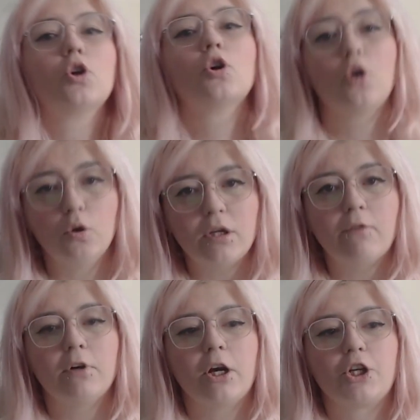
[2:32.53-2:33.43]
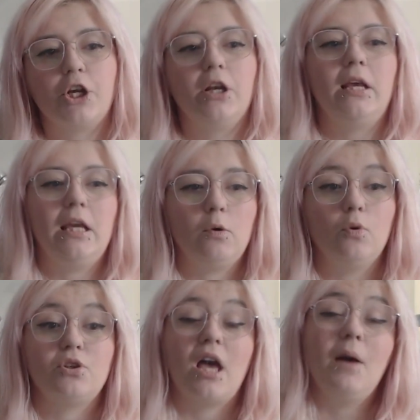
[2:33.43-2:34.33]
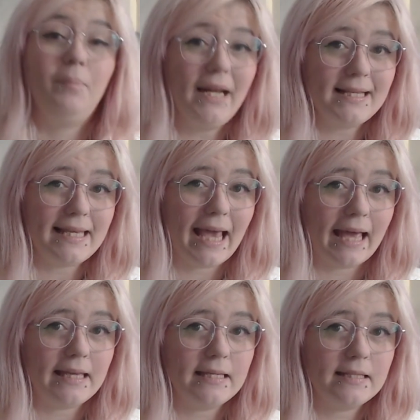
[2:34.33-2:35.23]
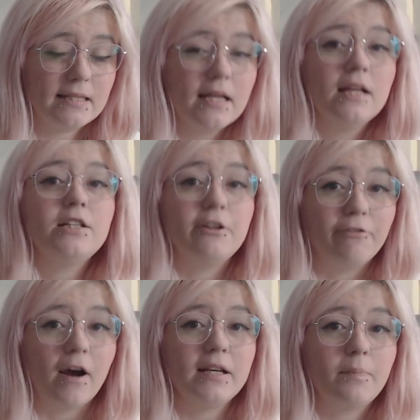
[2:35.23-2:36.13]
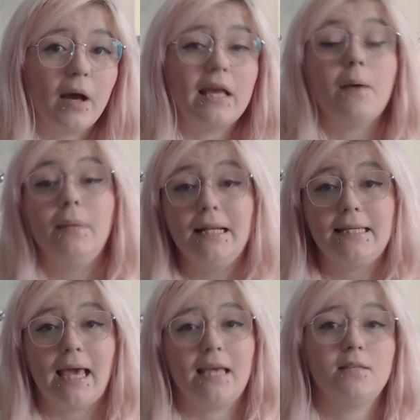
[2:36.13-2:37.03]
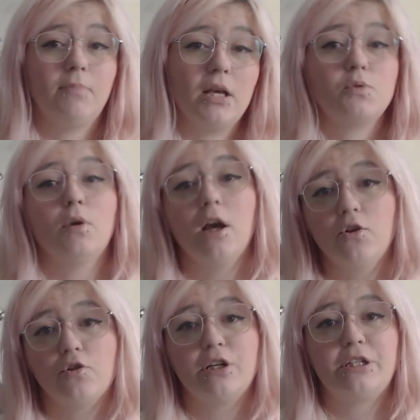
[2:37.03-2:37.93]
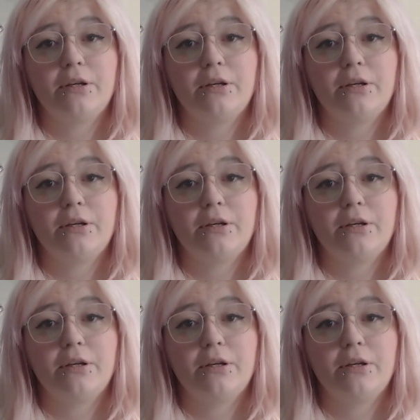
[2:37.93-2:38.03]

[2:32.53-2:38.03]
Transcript: Cooldown reduction equals ability haste divided by ability haste plus 100.